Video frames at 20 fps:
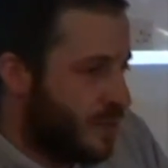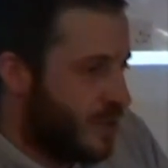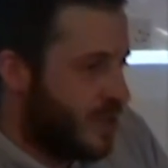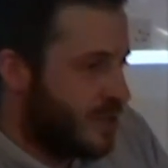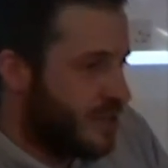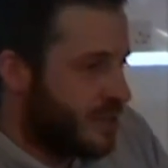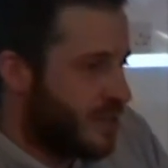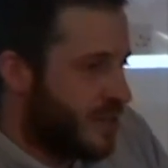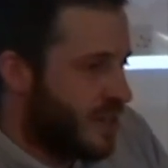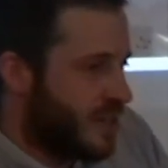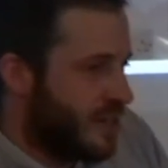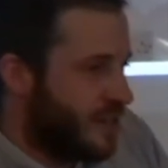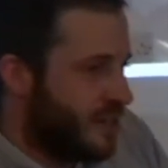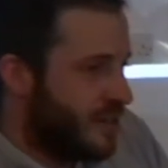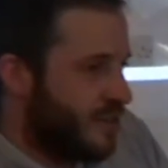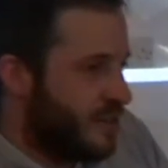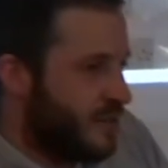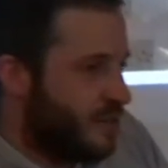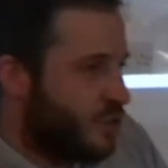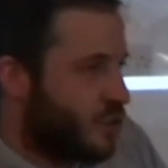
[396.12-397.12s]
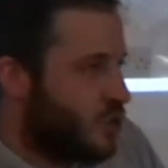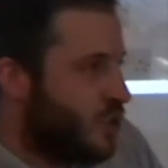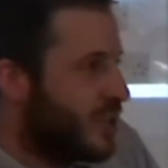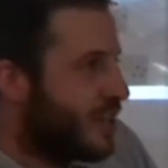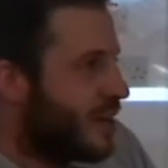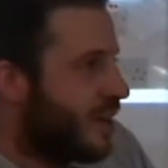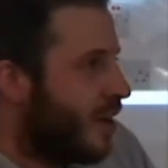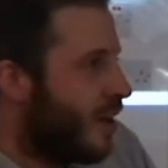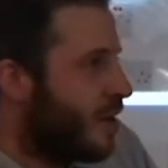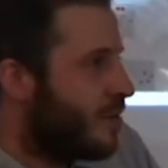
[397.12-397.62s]
It's a
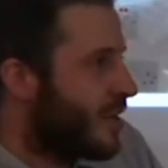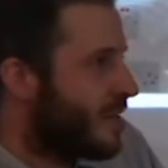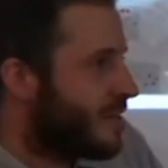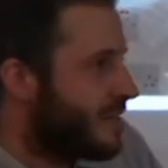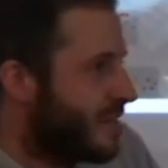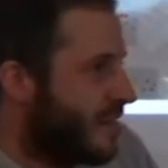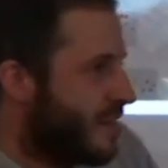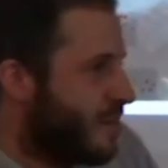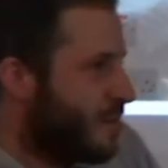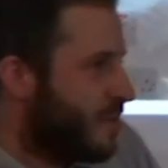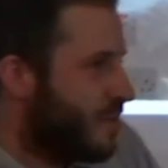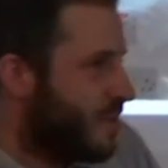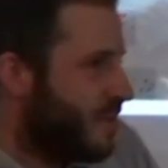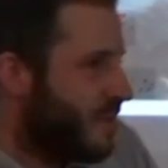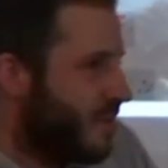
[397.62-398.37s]
tree climbing step.